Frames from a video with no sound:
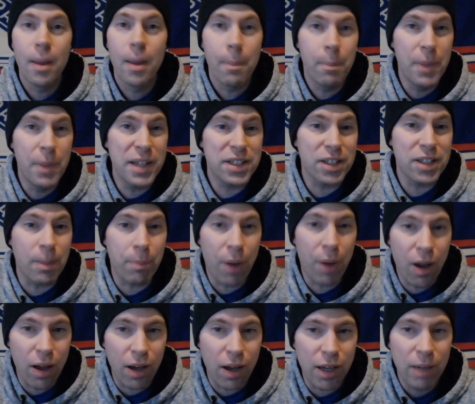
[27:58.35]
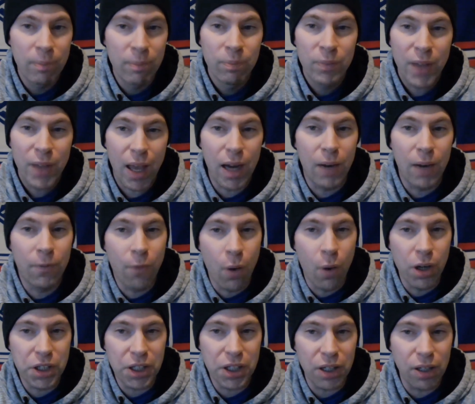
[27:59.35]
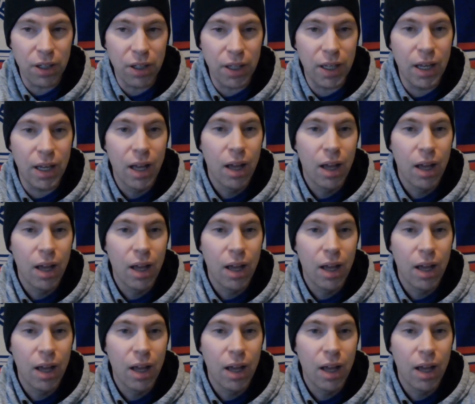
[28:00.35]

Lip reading: missed the puck, and unfortunately,